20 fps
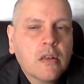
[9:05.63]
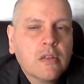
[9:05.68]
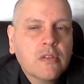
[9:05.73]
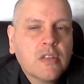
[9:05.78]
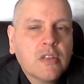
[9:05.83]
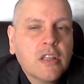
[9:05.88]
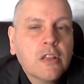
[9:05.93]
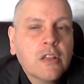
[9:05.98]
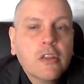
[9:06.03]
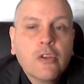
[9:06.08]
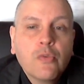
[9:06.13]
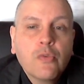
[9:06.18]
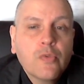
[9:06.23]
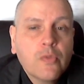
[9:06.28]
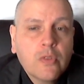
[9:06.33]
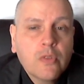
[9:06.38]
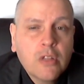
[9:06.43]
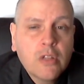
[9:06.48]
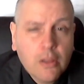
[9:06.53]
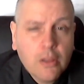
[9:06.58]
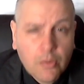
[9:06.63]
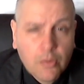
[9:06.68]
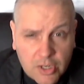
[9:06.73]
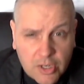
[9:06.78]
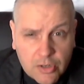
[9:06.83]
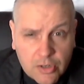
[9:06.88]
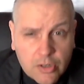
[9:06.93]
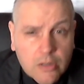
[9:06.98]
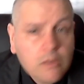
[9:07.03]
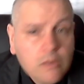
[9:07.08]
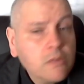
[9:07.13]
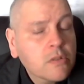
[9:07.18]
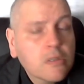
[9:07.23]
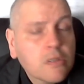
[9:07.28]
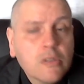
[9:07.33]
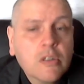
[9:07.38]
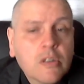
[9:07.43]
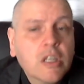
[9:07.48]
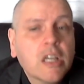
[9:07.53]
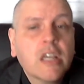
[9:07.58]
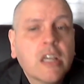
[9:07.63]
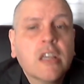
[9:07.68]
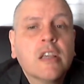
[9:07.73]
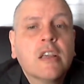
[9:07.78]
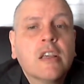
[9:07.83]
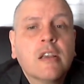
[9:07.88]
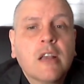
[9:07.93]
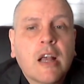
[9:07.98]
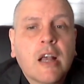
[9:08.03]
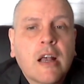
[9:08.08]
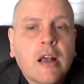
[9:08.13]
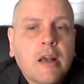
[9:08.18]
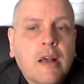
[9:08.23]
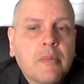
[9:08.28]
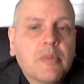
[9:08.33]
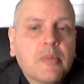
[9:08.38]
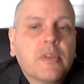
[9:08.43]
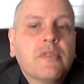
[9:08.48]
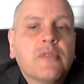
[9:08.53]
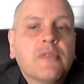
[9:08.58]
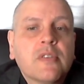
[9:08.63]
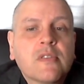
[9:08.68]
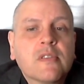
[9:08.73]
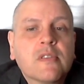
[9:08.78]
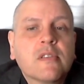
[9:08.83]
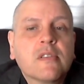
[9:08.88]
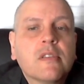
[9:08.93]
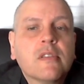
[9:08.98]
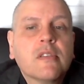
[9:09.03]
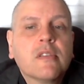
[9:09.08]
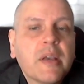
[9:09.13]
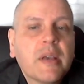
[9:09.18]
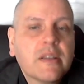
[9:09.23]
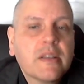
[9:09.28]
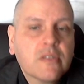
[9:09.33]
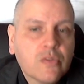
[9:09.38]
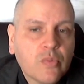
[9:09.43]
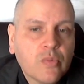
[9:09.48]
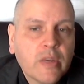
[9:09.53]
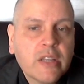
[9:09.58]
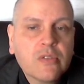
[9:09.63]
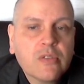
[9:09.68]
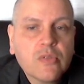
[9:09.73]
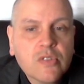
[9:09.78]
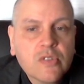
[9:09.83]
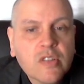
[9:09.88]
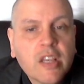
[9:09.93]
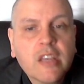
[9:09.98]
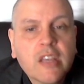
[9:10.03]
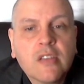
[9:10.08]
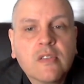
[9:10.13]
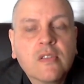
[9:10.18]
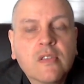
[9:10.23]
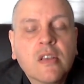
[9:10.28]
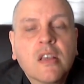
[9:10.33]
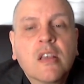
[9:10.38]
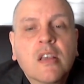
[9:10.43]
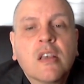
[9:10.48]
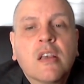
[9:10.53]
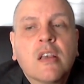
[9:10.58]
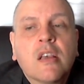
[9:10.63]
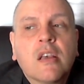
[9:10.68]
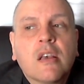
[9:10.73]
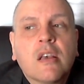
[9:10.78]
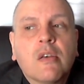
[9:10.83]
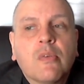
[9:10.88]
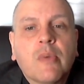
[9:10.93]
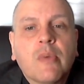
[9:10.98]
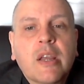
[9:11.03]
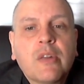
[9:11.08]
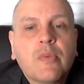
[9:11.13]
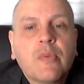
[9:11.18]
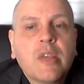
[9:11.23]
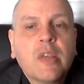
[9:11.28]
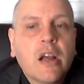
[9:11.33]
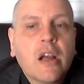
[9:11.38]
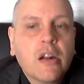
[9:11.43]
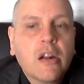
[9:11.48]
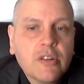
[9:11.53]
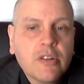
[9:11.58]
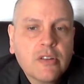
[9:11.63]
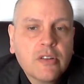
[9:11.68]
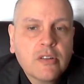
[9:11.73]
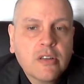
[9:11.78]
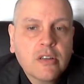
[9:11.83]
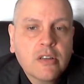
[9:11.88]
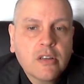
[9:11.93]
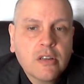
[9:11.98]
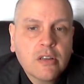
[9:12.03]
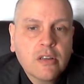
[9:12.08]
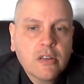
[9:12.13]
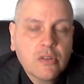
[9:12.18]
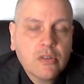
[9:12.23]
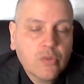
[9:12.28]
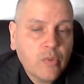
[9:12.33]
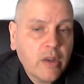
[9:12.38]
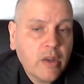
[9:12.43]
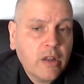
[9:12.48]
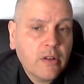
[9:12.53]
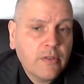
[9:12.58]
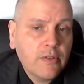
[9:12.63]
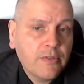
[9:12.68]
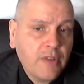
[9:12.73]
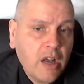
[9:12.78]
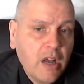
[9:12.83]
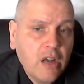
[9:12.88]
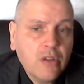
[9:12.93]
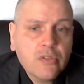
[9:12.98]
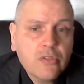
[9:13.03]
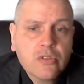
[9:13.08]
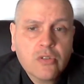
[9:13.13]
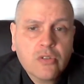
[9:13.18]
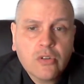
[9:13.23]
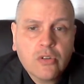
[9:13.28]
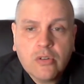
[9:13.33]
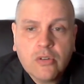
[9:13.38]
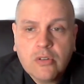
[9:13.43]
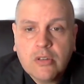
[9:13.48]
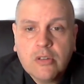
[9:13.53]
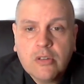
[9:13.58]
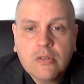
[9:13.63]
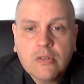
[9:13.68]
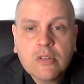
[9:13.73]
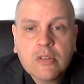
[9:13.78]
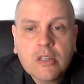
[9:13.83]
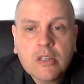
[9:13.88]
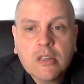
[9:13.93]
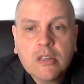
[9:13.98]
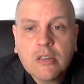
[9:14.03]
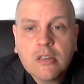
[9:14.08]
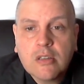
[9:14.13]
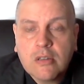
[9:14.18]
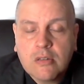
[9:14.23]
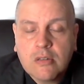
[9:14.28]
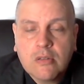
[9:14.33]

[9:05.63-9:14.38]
dilution, okay, I believe it's the best way to say it. When we are in the 12th house or in the